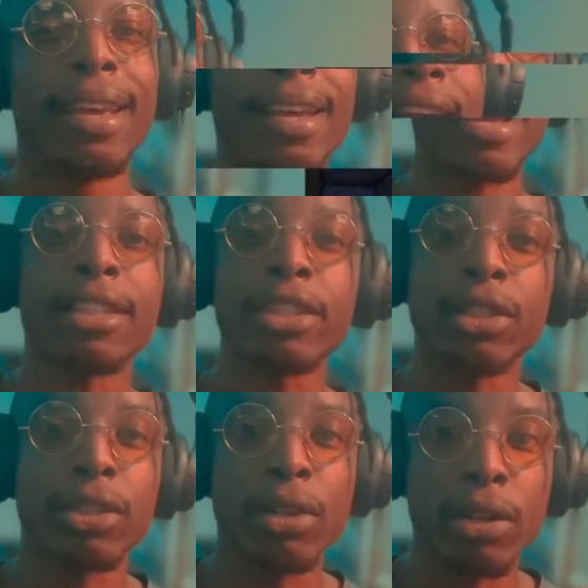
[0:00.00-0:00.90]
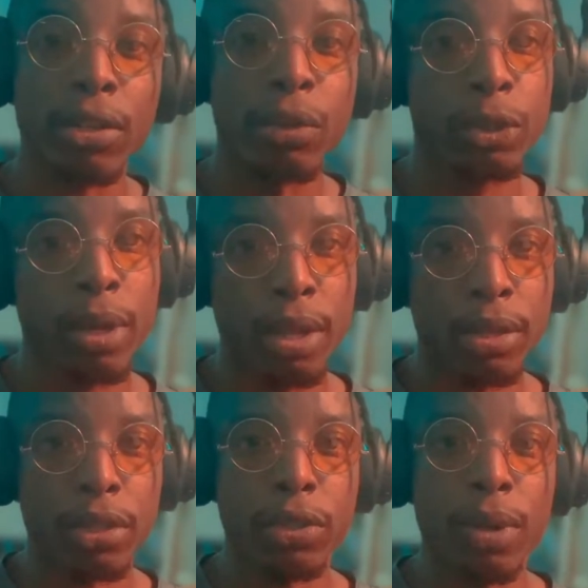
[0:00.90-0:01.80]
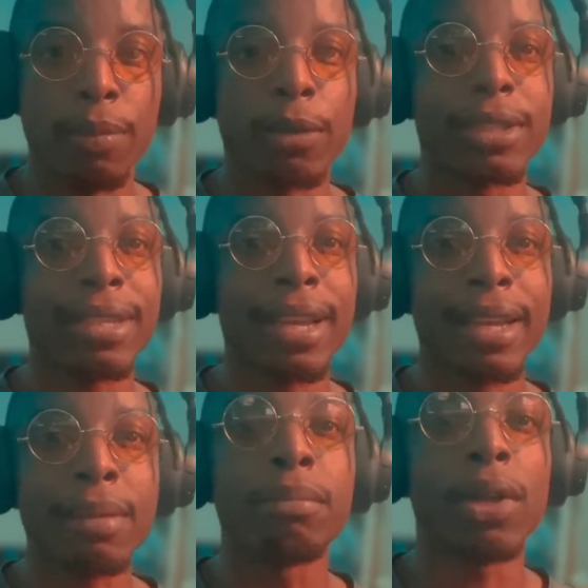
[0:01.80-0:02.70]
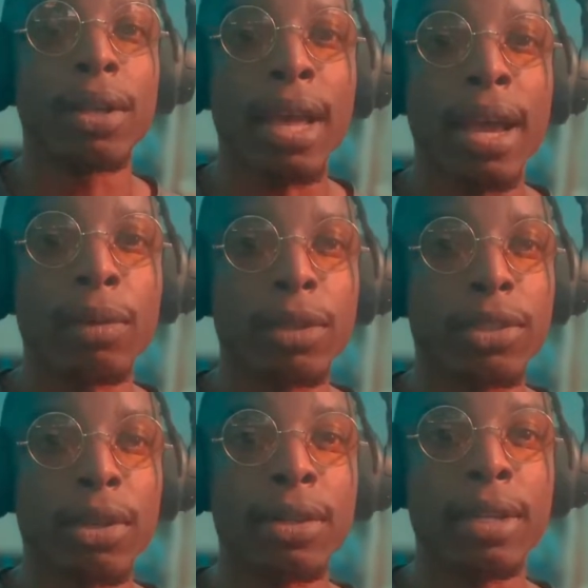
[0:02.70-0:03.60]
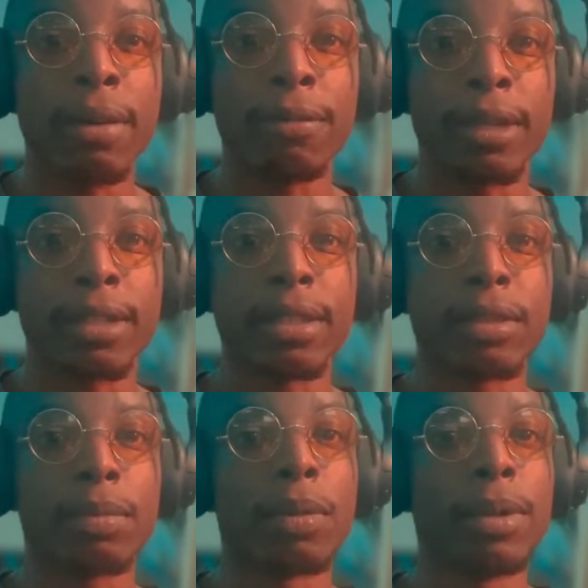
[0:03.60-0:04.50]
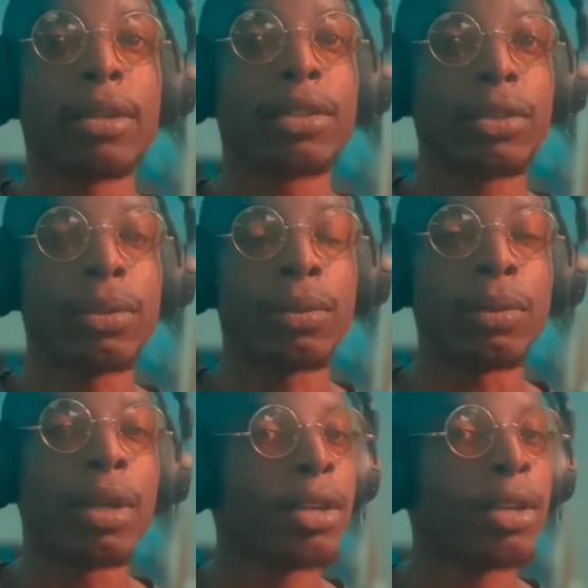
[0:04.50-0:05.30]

Hey guys, I just heard a new trailer just dropped for Tekken Bloodline, which is on Netflix and it's premiering soon,